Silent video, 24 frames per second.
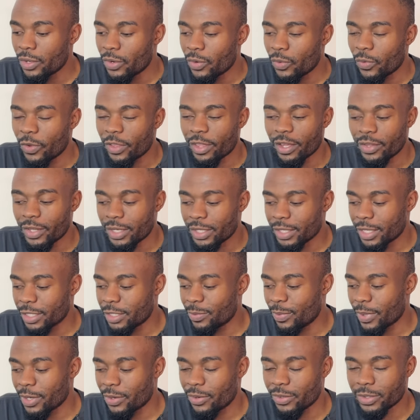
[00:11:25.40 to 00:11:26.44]
without the touch
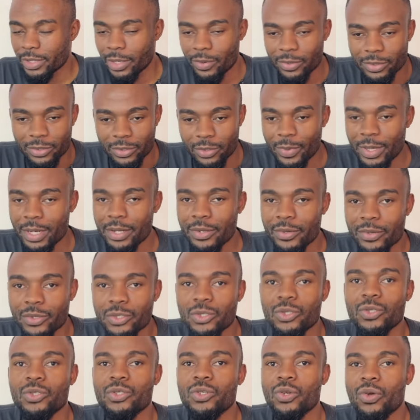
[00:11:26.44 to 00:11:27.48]
bar because I was normally used
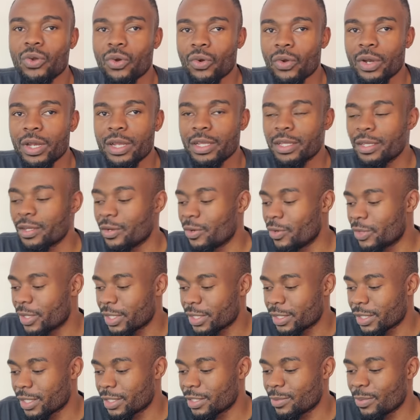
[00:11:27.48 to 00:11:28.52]
to scrolling on the
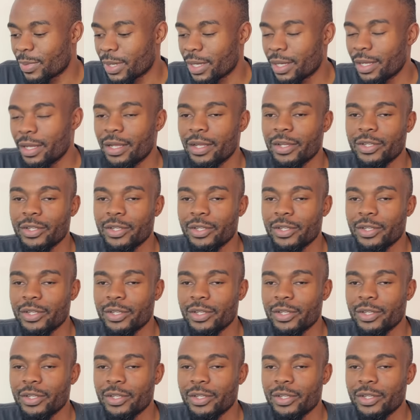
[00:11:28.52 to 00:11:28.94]
touch bar